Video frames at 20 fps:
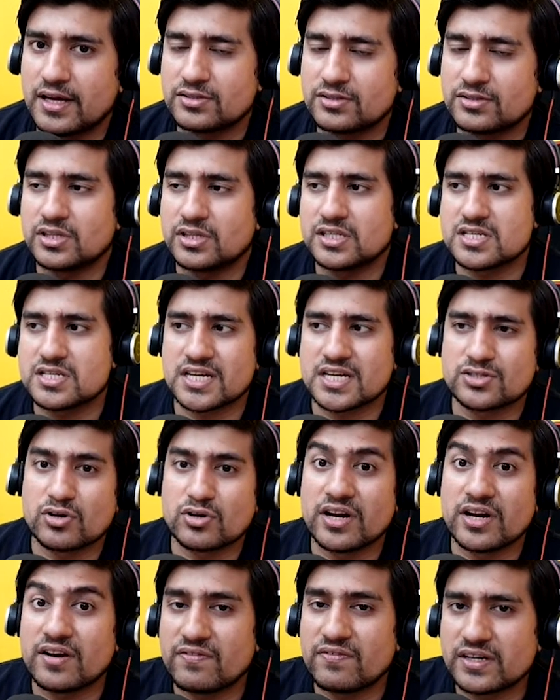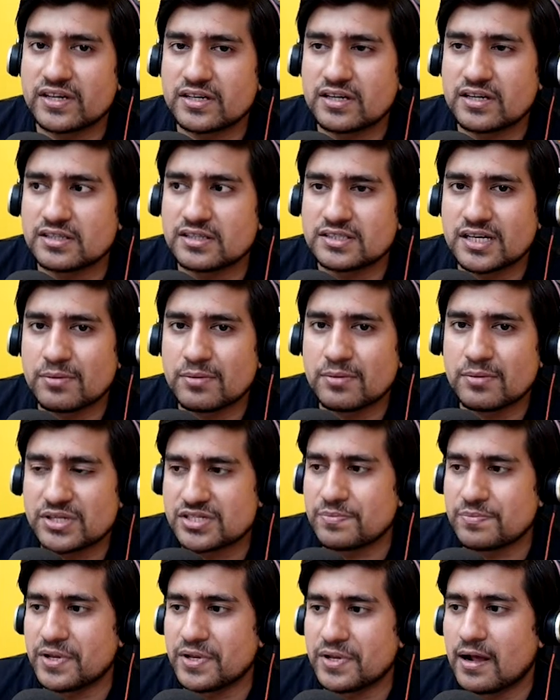So this is actually a defect clustering
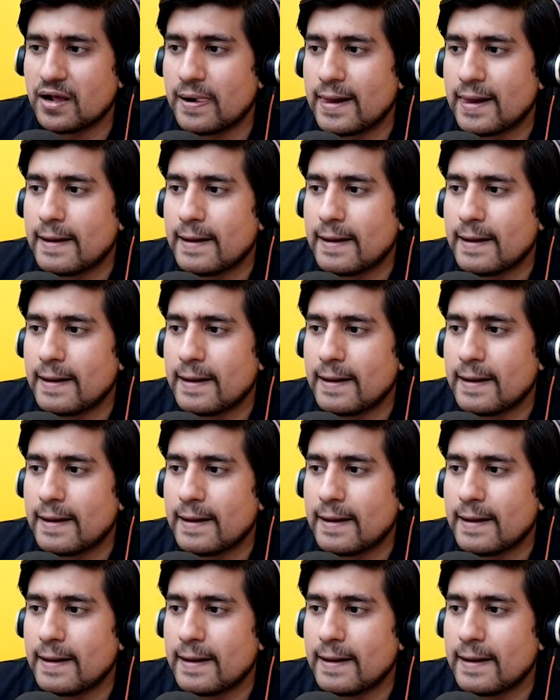principle.